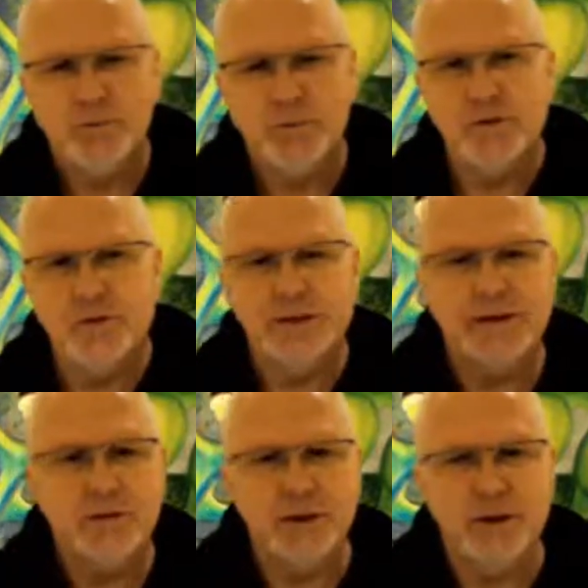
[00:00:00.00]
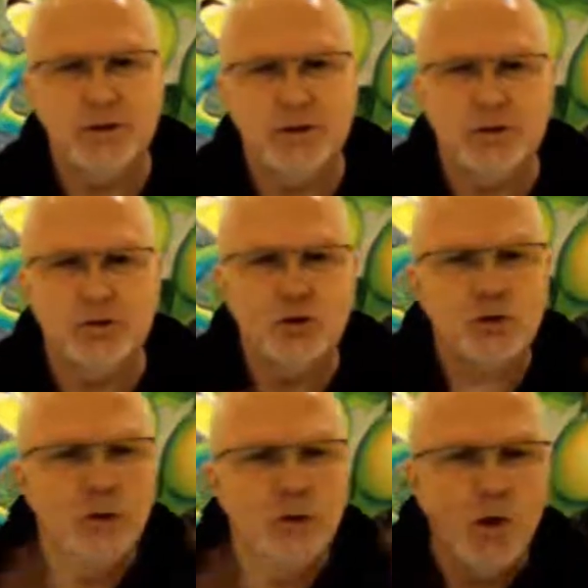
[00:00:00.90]
Positive and negative are
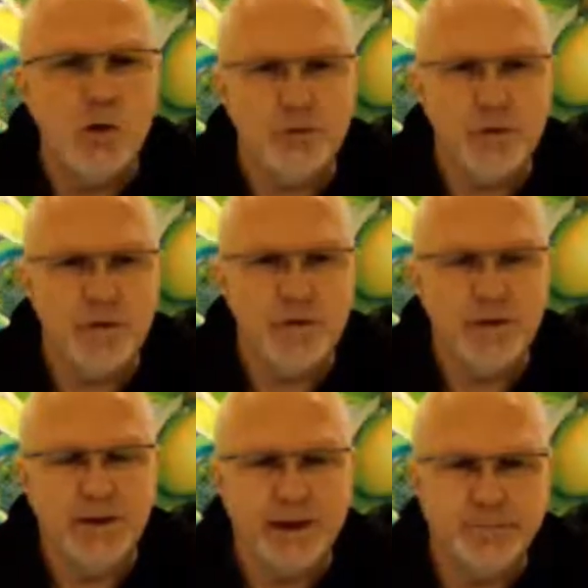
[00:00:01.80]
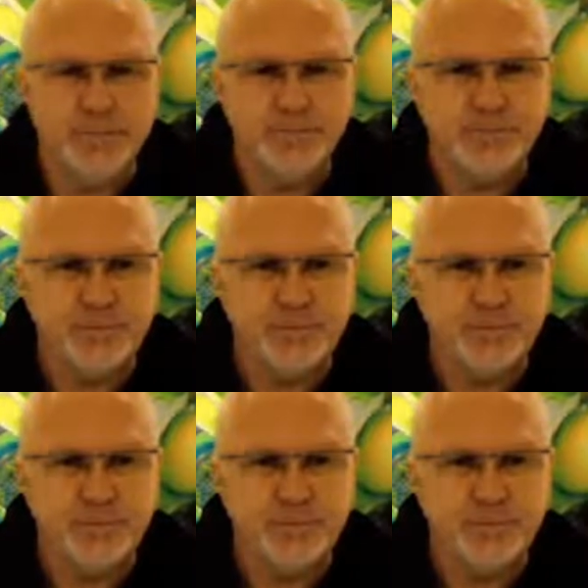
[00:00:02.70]
two poles, once again.